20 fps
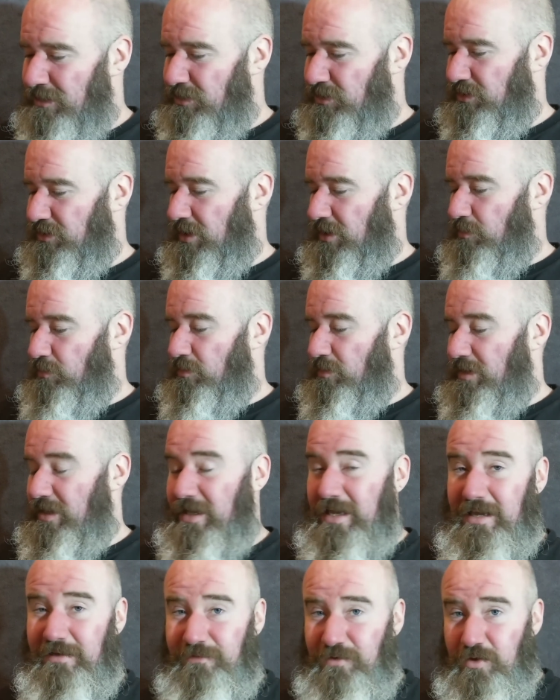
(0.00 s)
So
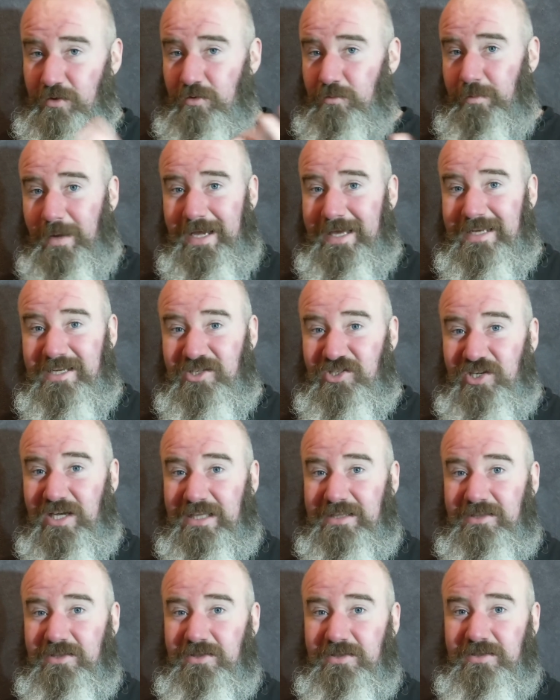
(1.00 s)
if you, by any
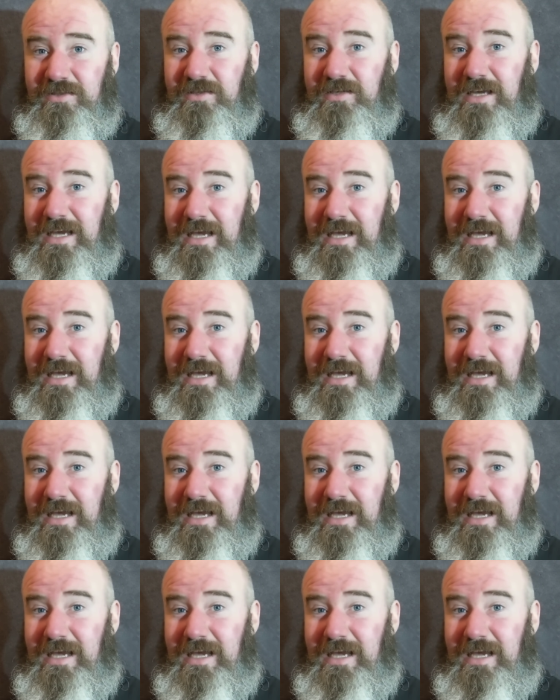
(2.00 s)
chance,